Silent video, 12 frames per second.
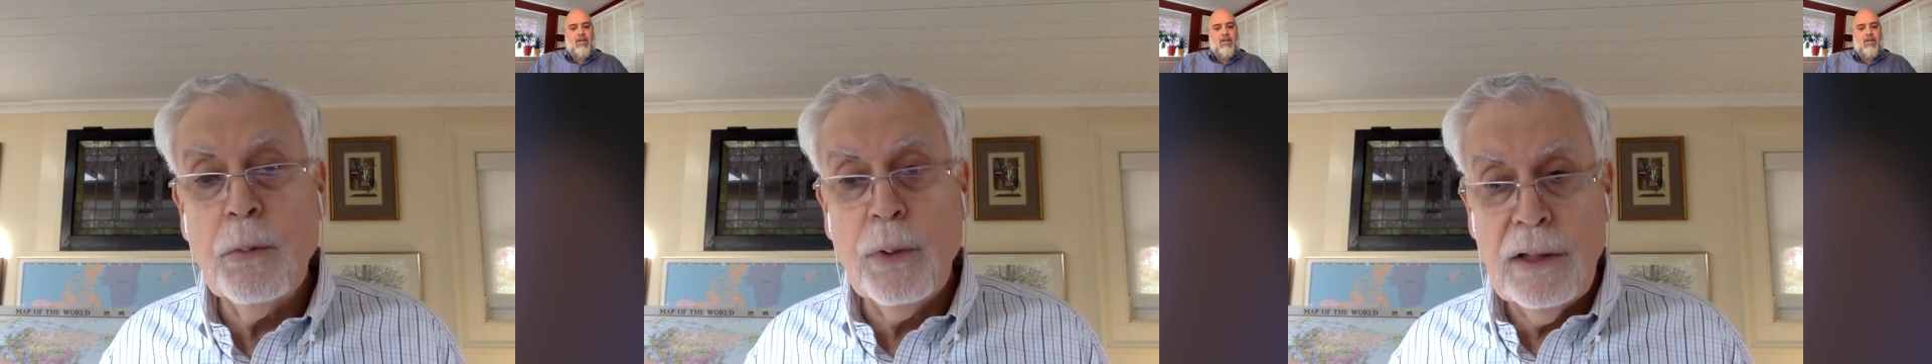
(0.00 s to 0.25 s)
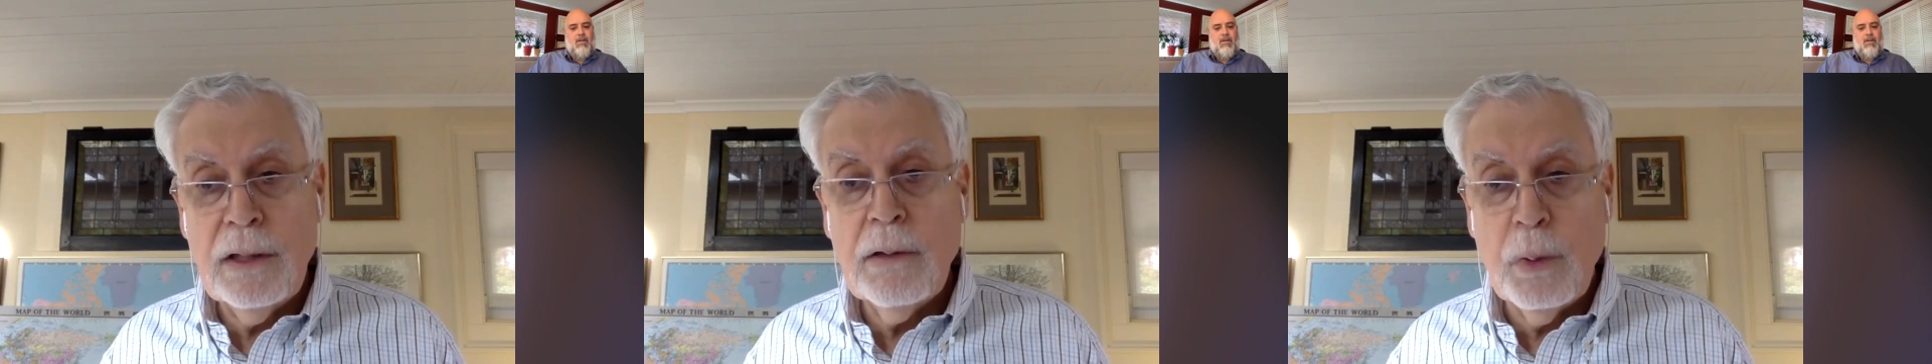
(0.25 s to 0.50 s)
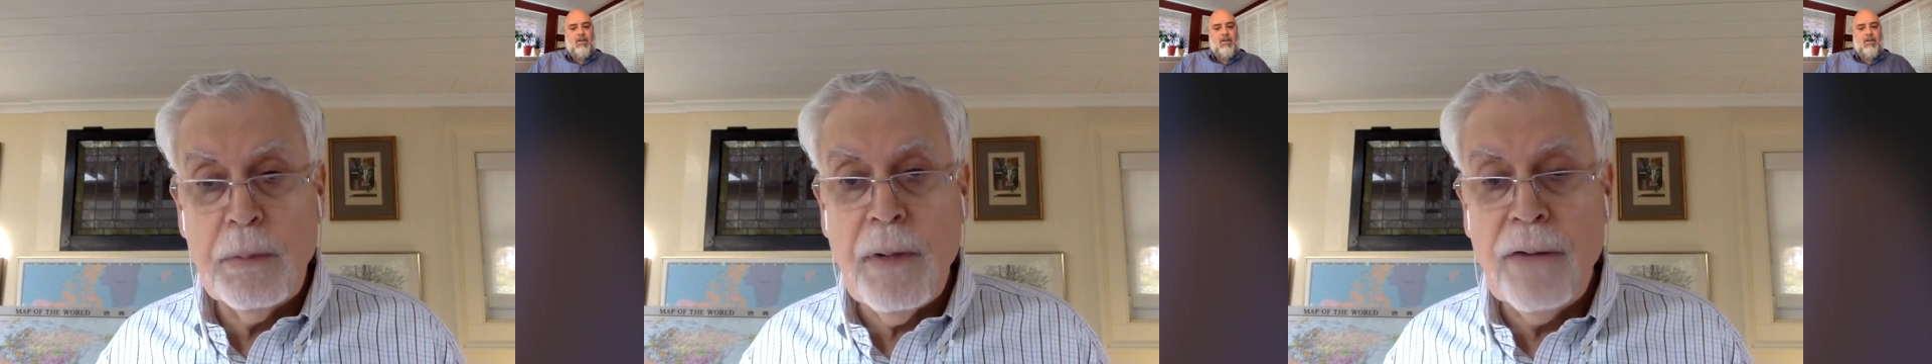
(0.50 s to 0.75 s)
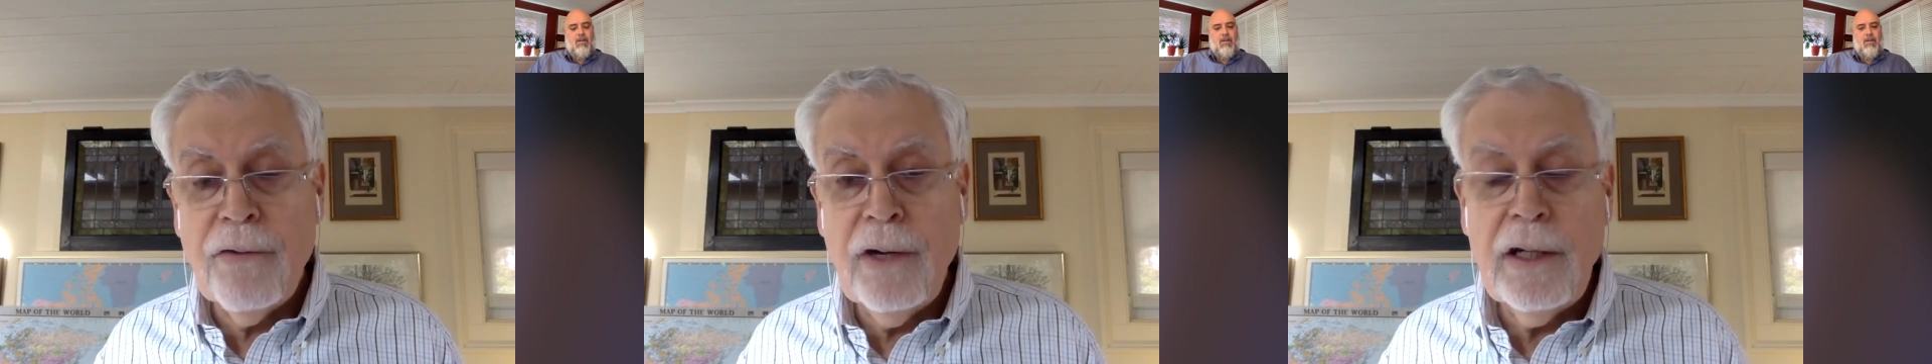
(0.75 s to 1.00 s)
with
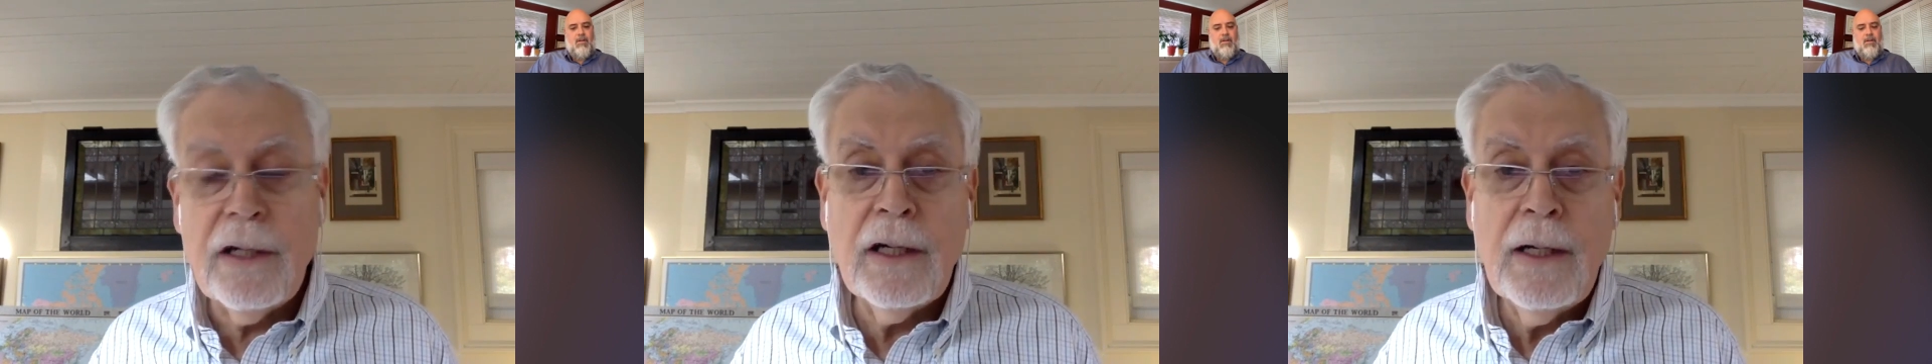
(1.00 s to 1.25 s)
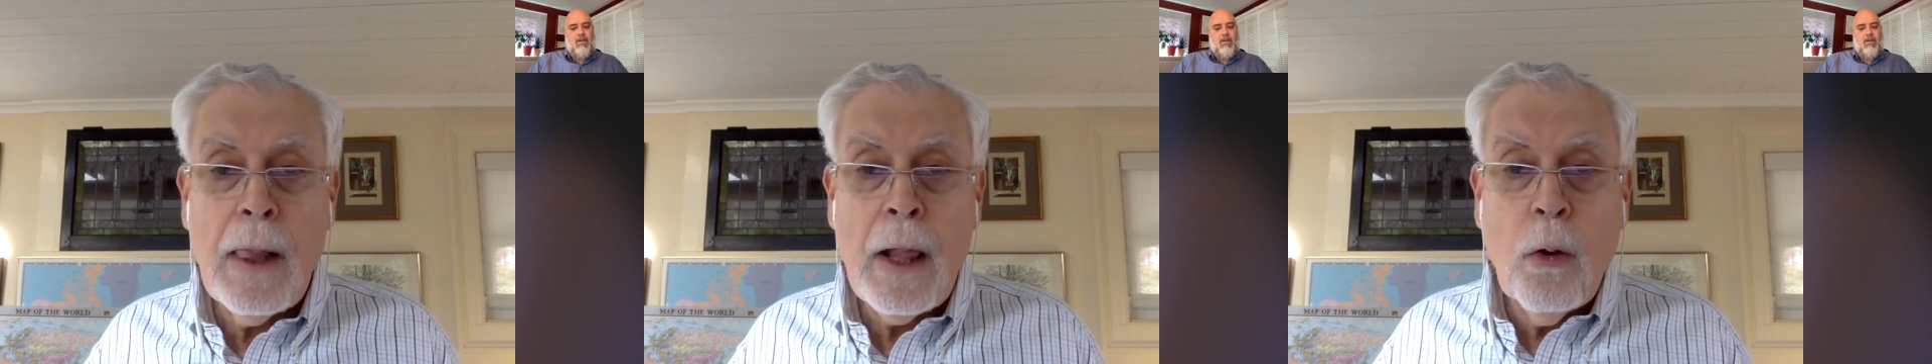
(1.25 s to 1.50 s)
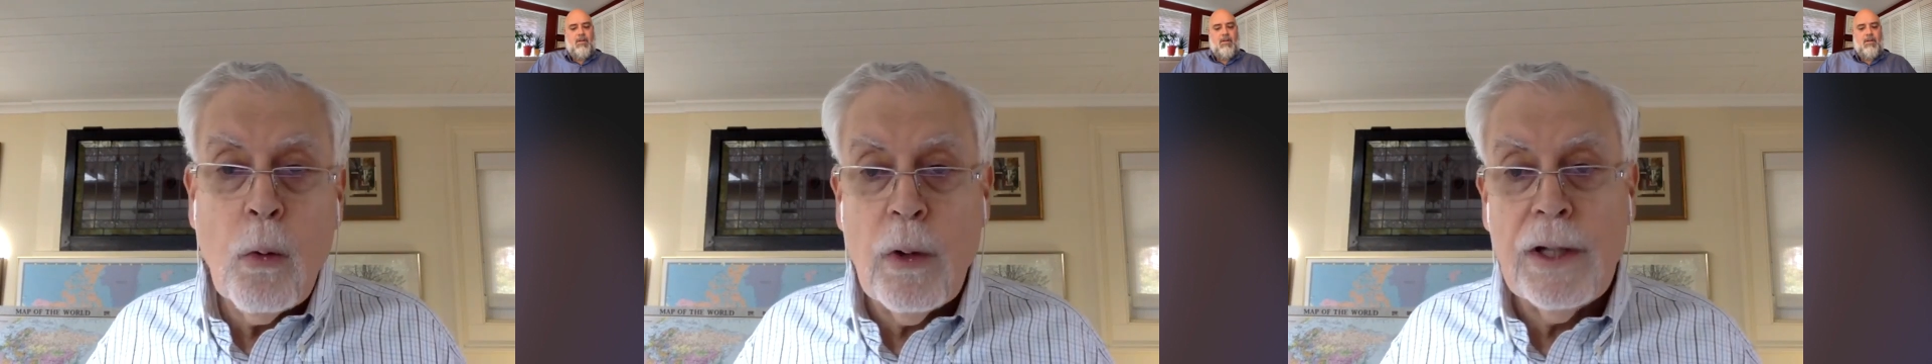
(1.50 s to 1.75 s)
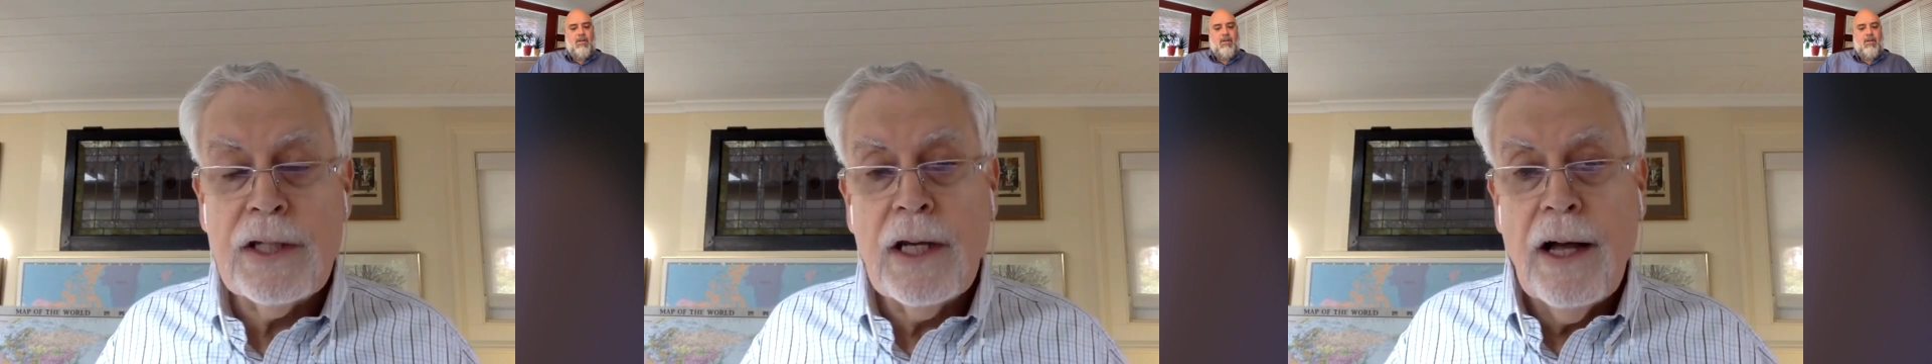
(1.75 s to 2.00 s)
my friend here
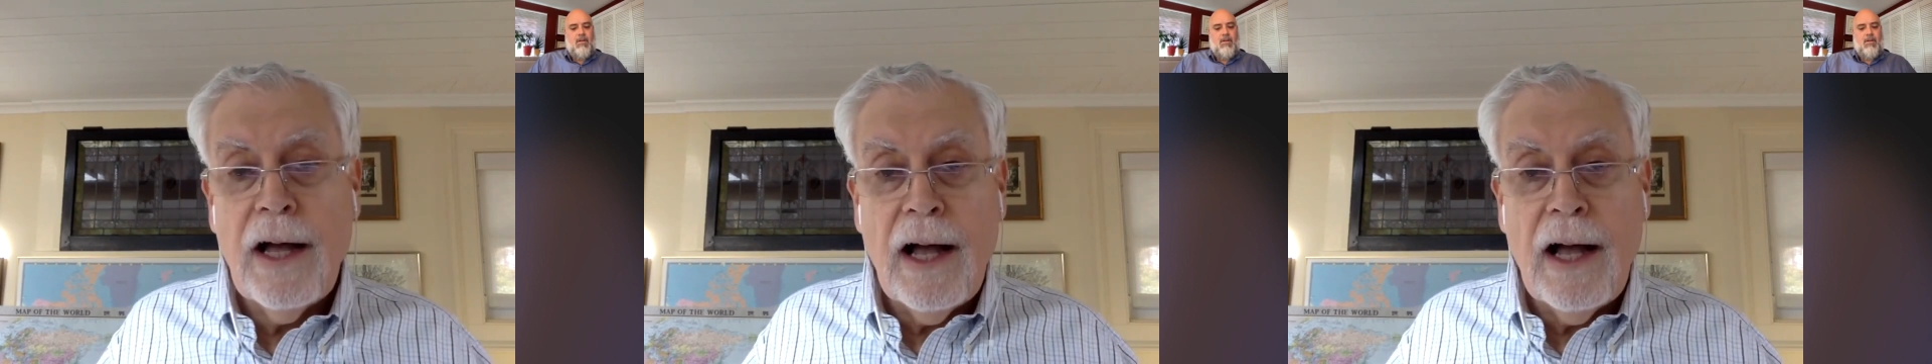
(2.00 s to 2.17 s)
was